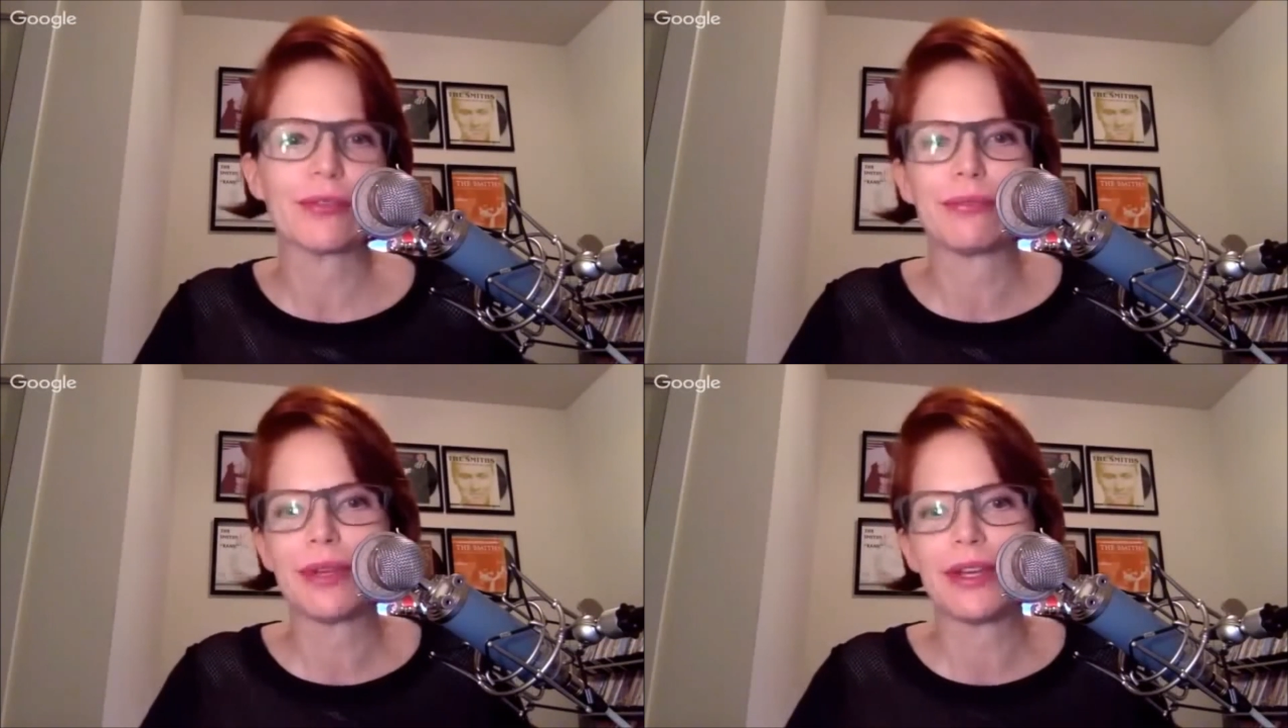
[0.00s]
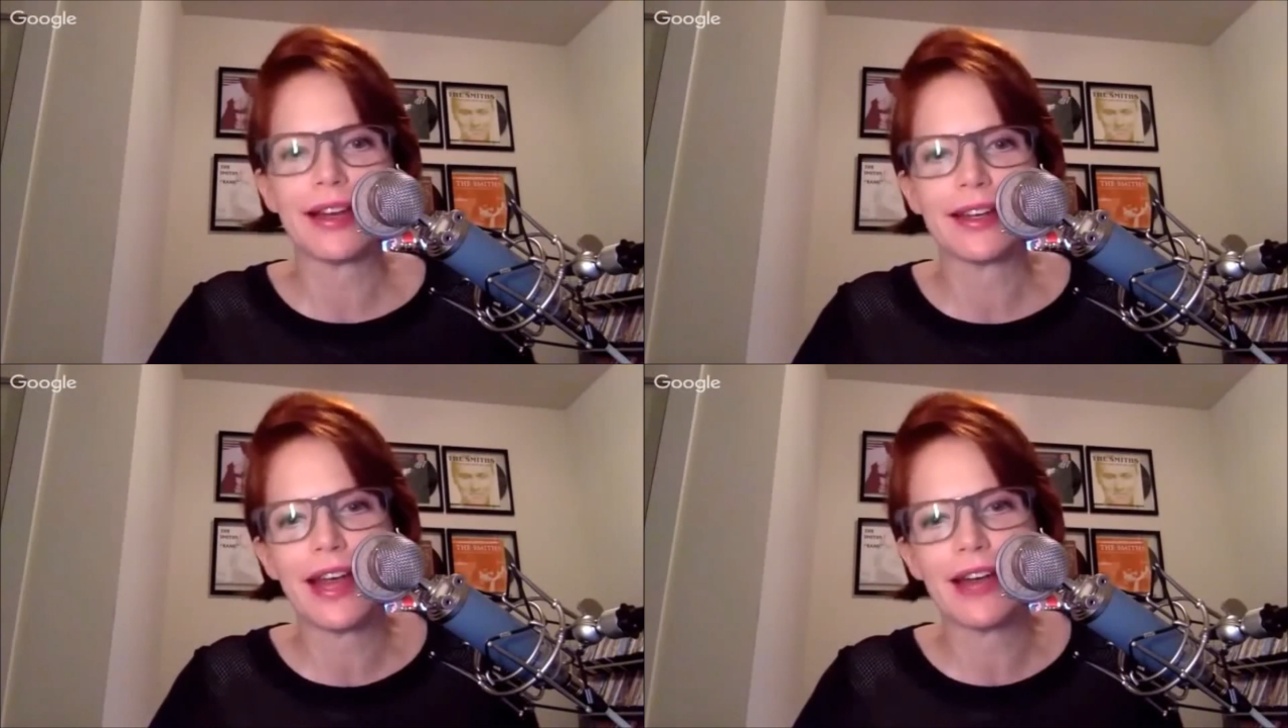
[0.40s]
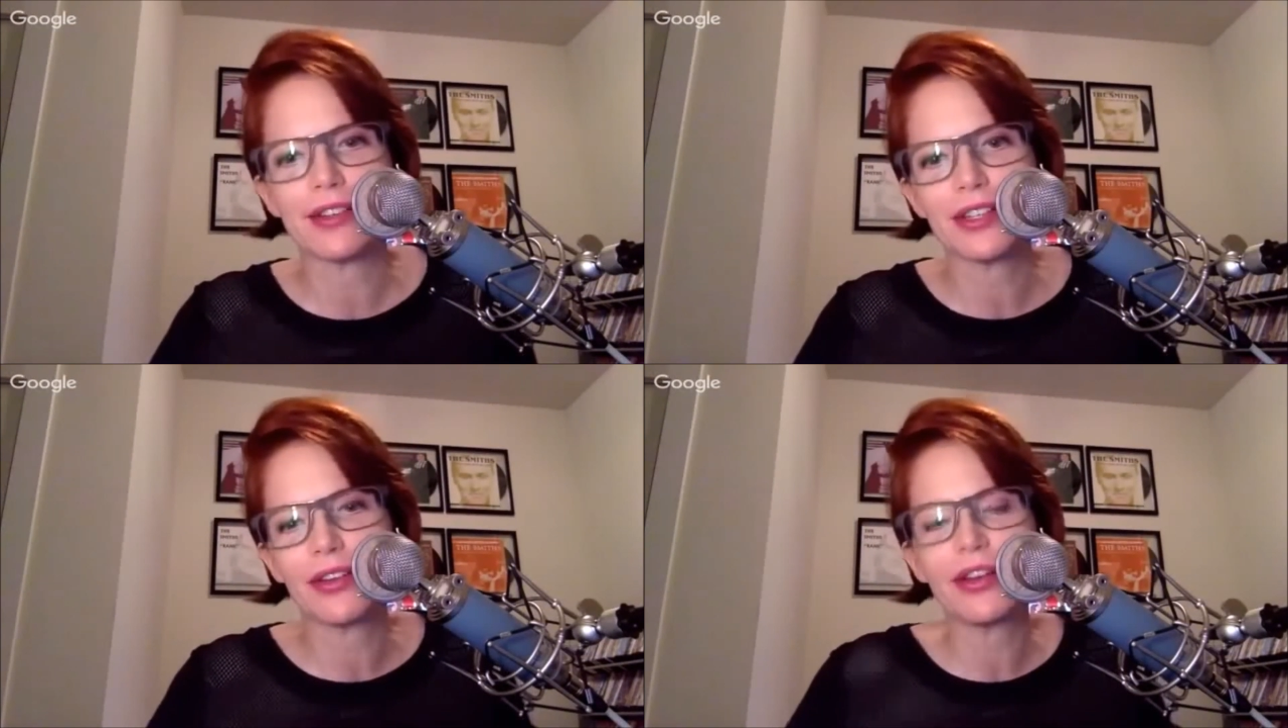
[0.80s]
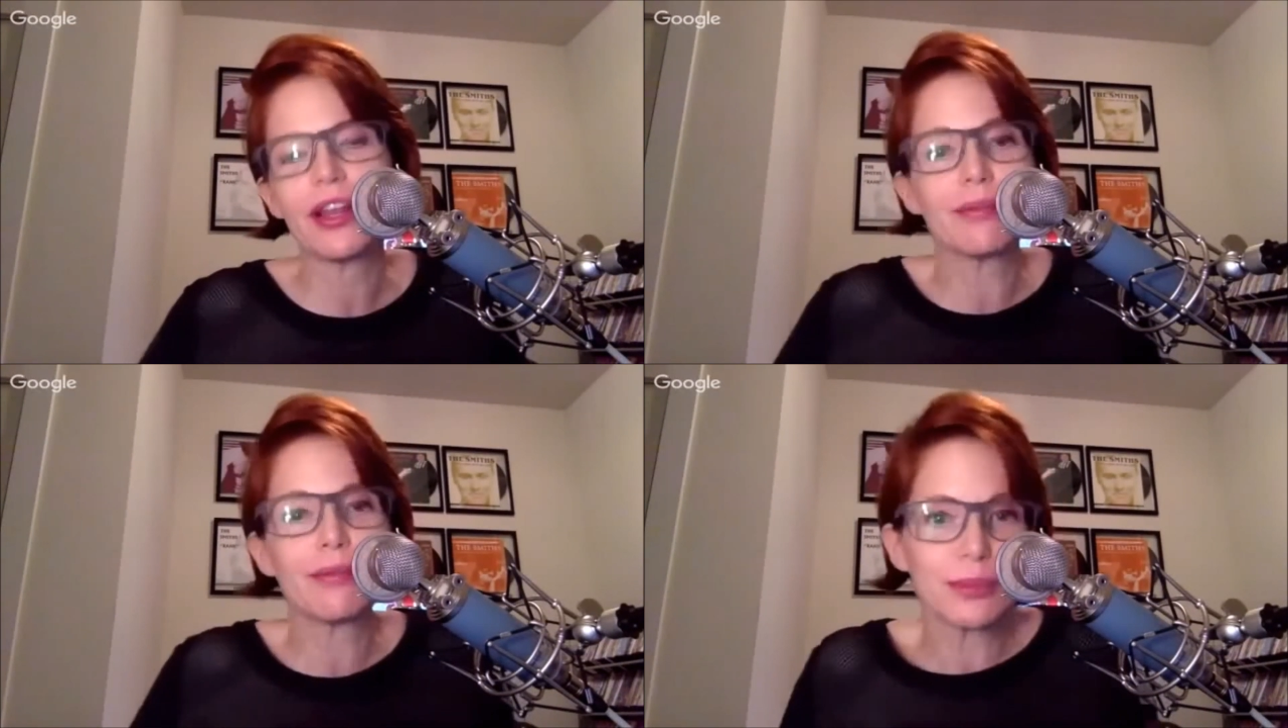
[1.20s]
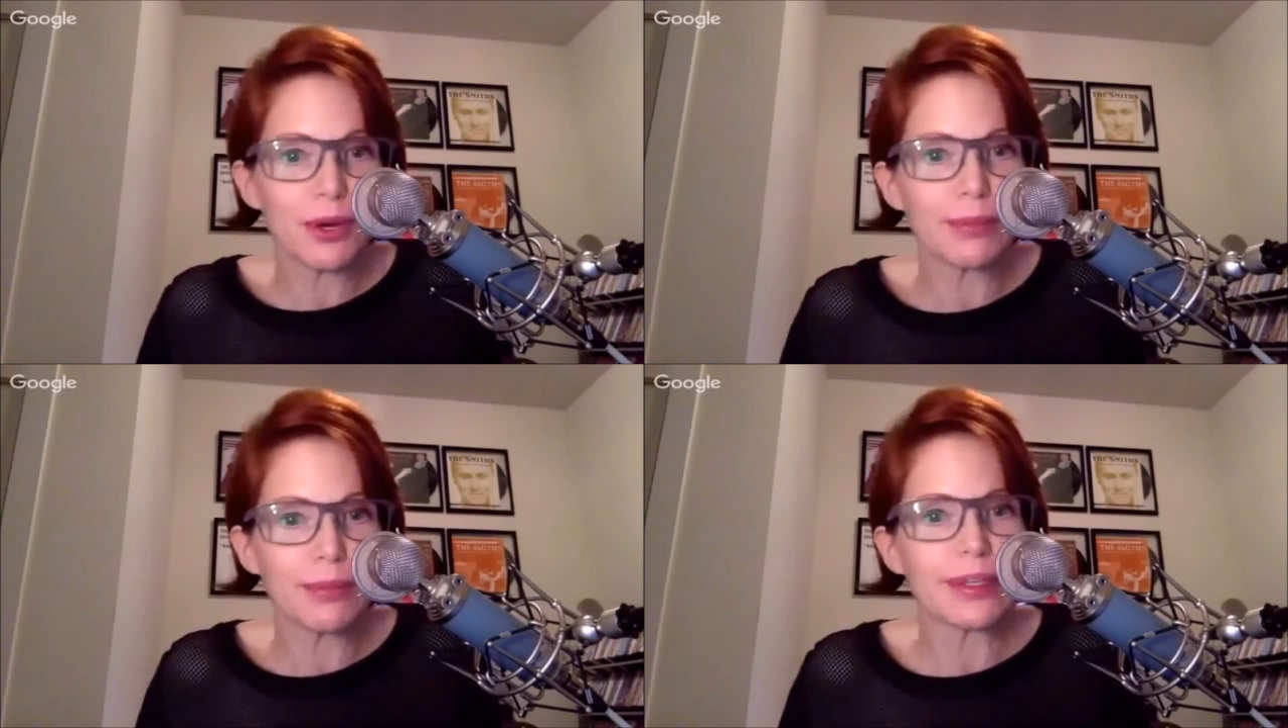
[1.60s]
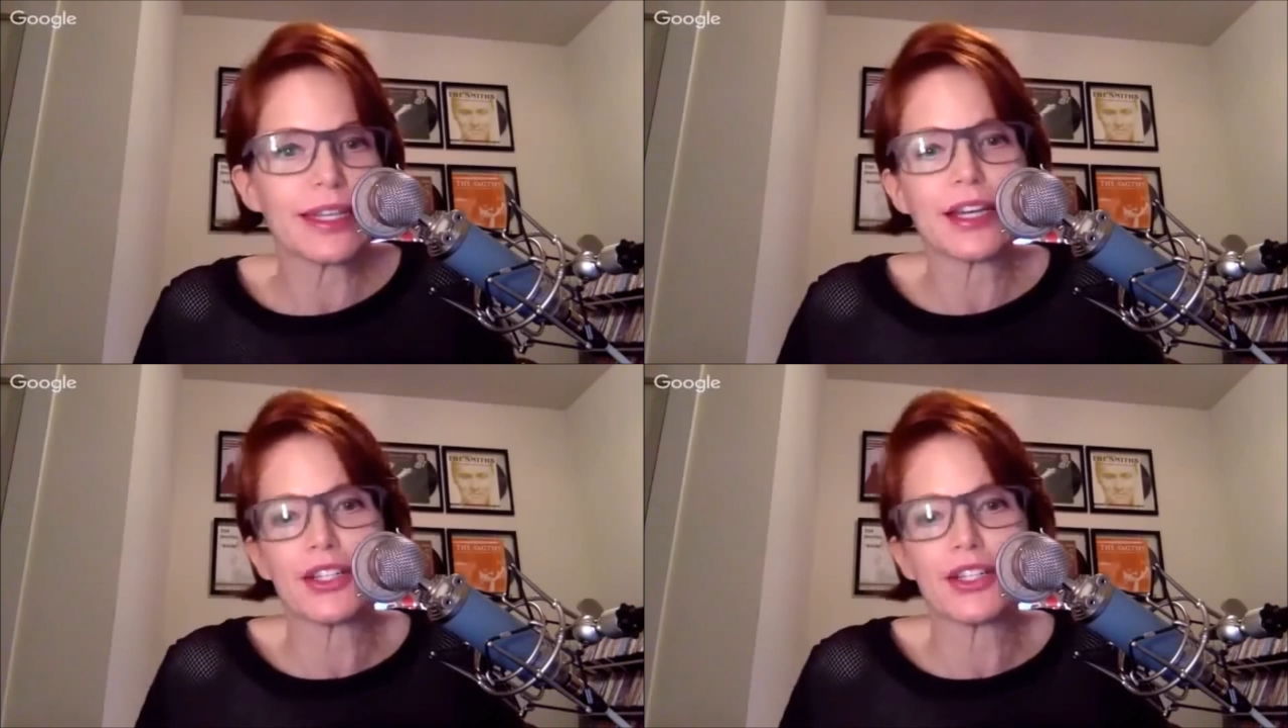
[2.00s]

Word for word: they'll, they'll be knocked out. So they're like multi-purpose,